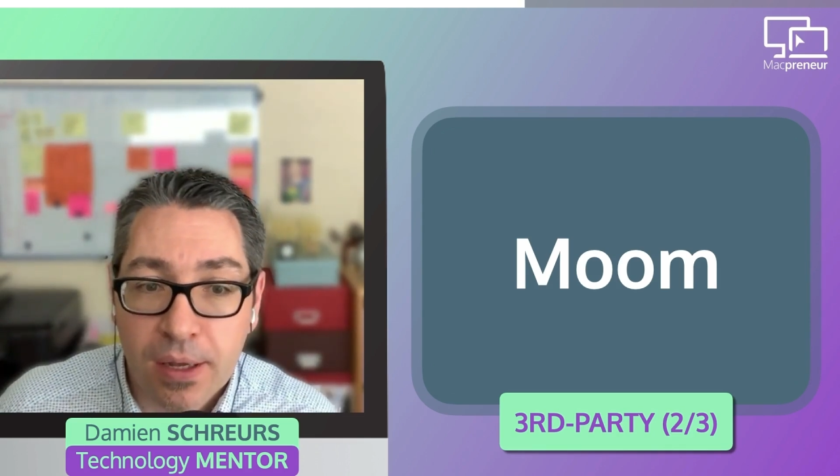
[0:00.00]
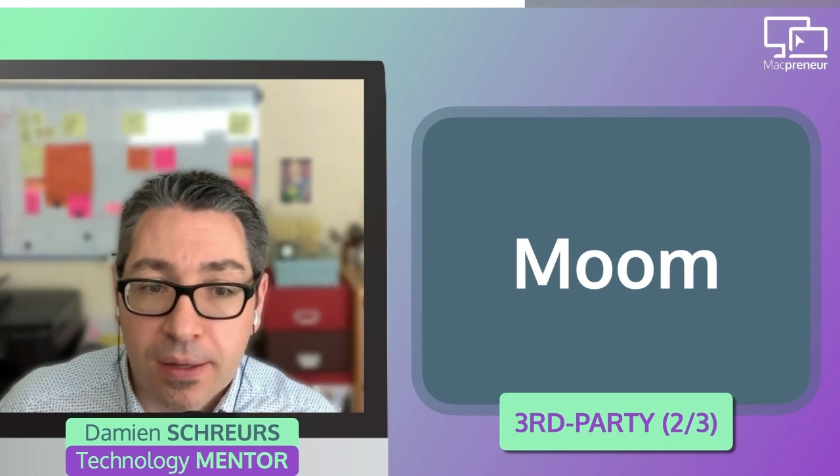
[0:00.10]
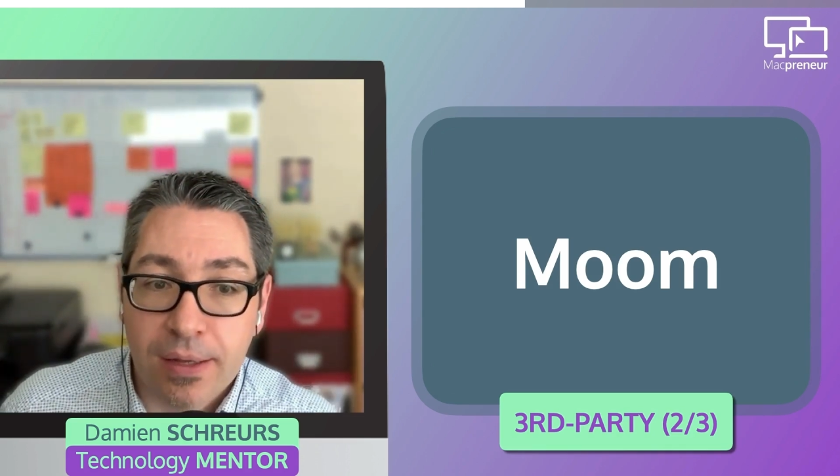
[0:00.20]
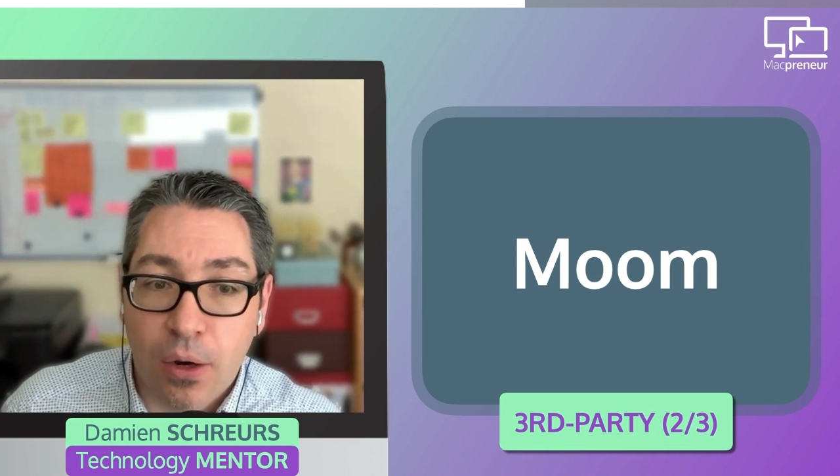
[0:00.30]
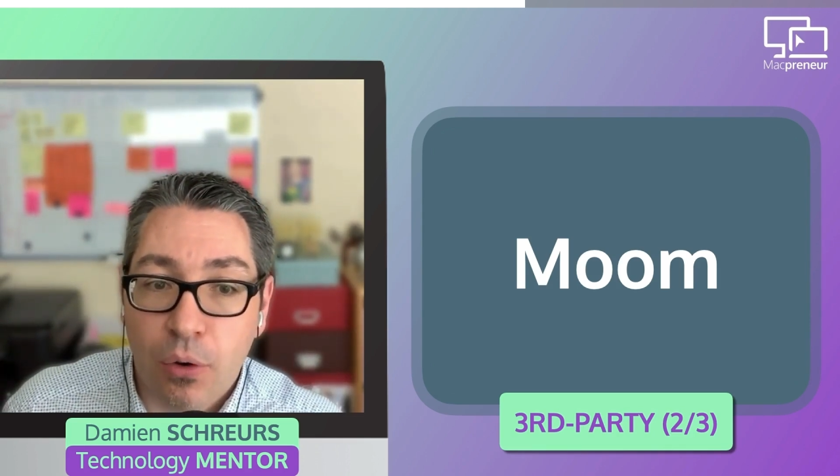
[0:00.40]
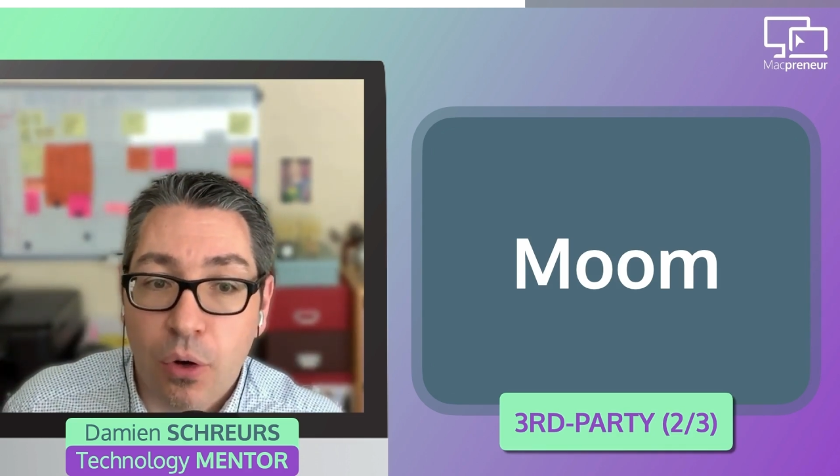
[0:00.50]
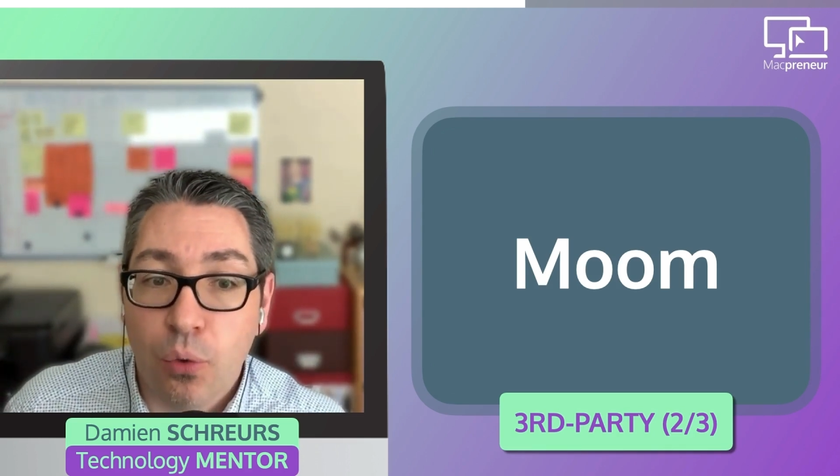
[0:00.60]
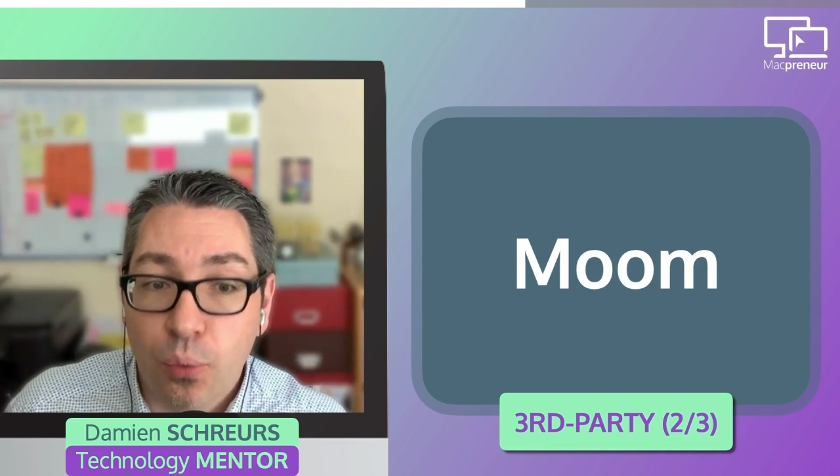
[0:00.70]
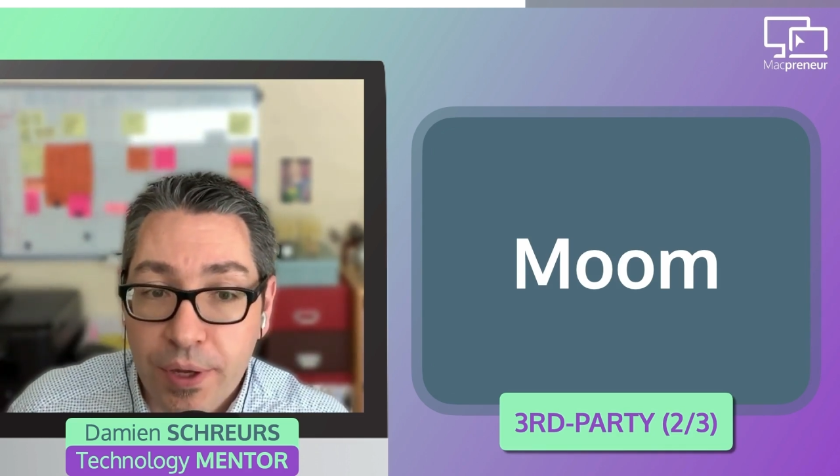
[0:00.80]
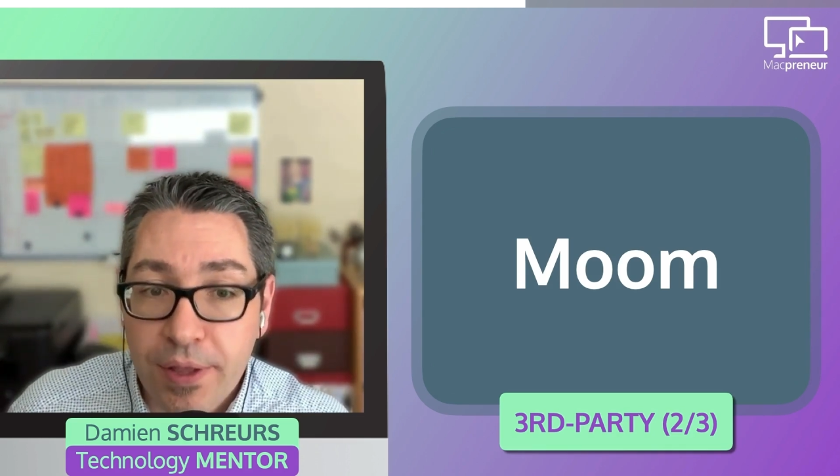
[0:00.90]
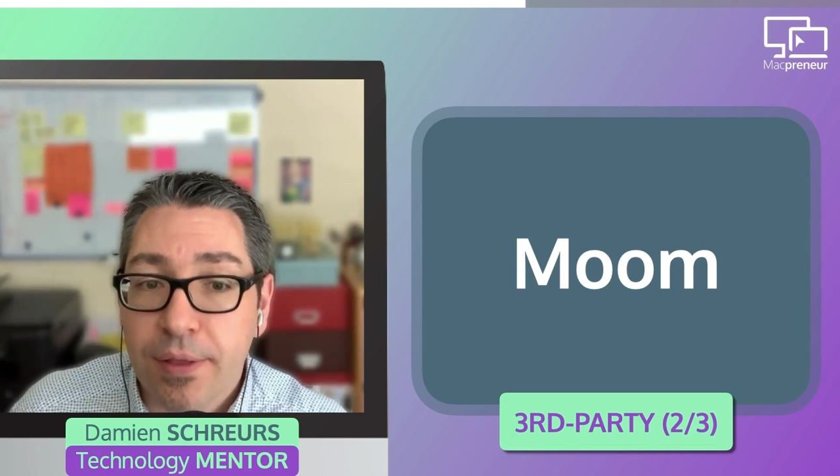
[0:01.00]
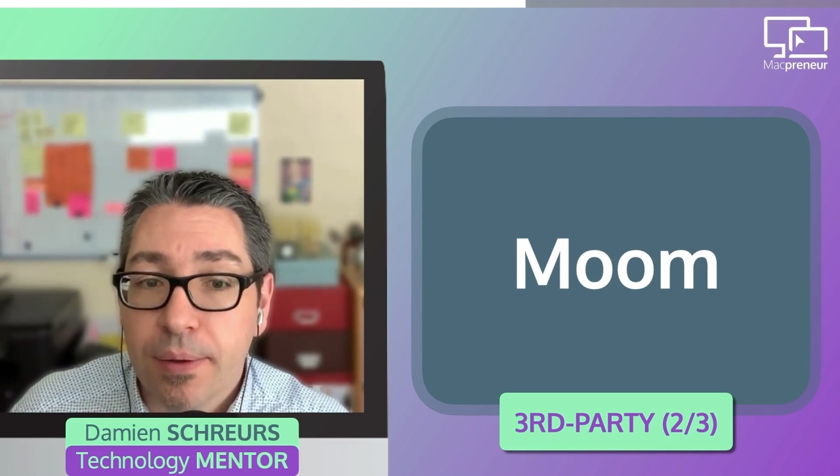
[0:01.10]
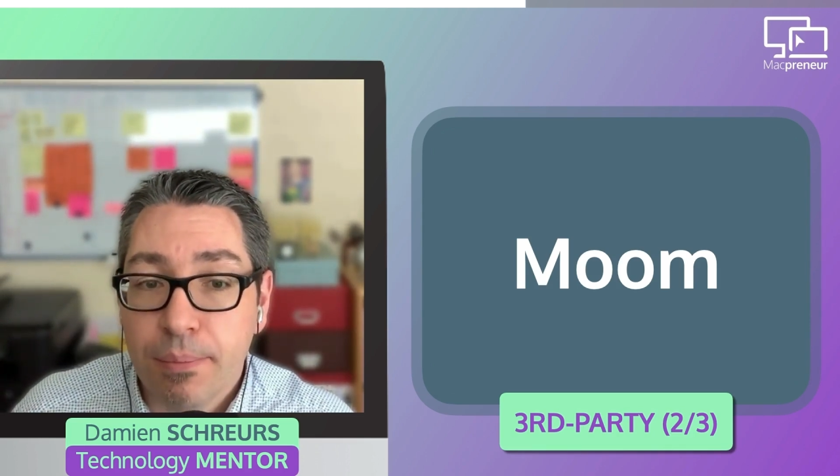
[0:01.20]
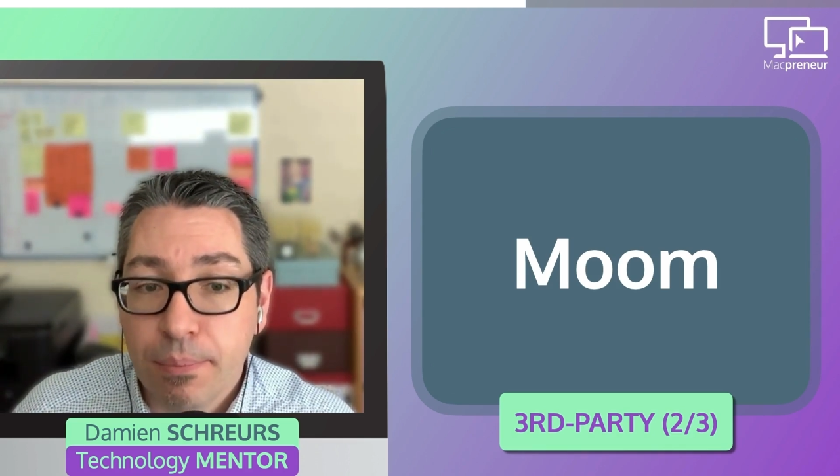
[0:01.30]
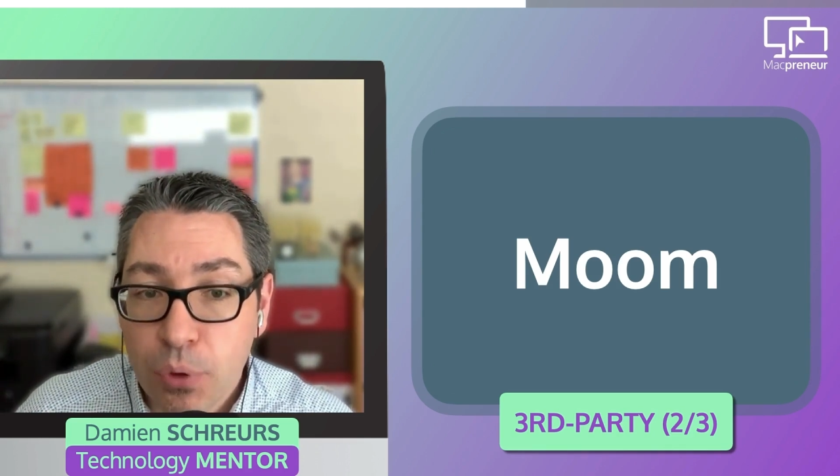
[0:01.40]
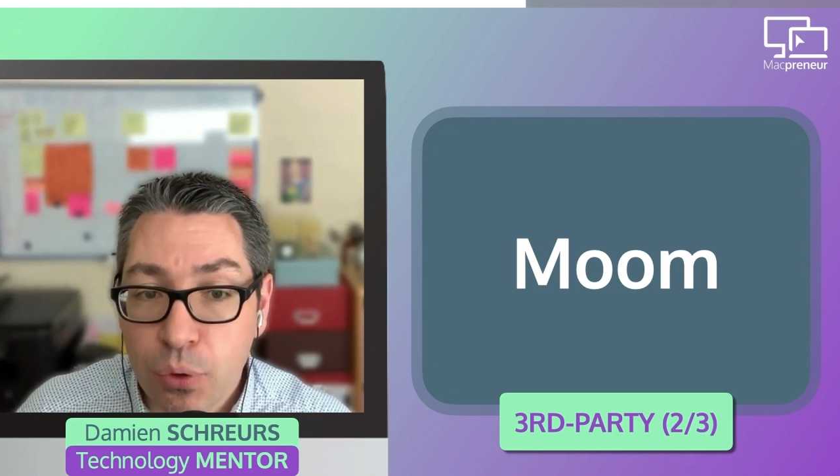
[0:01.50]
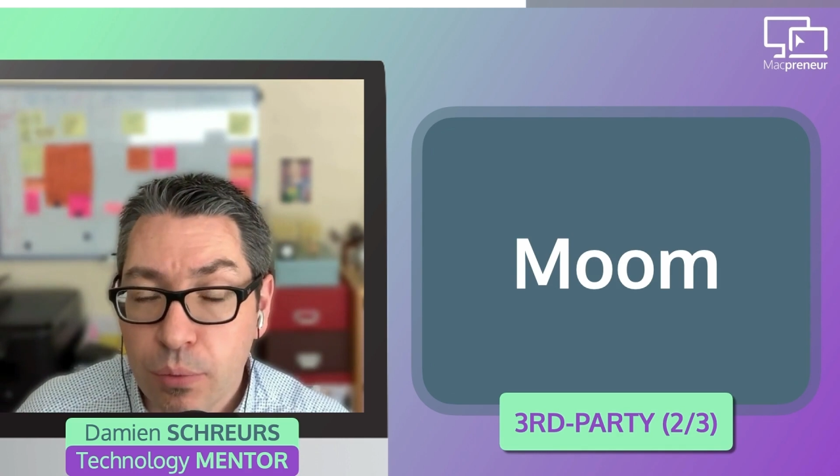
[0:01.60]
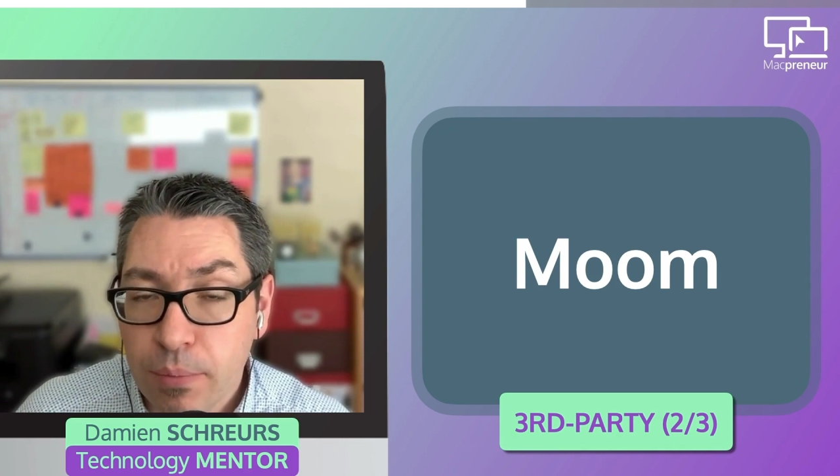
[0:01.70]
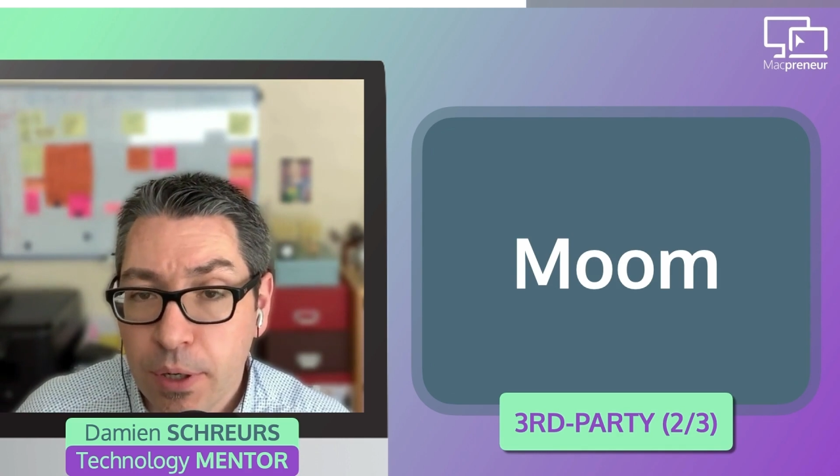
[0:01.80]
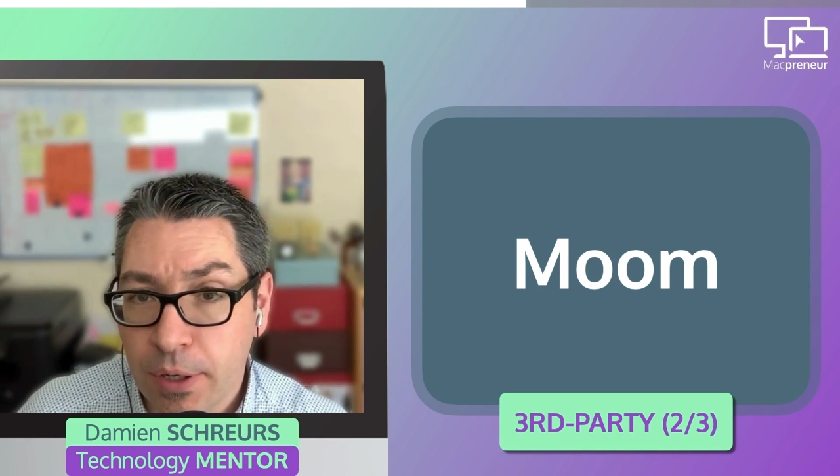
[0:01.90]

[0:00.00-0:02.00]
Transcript: Now with Moom,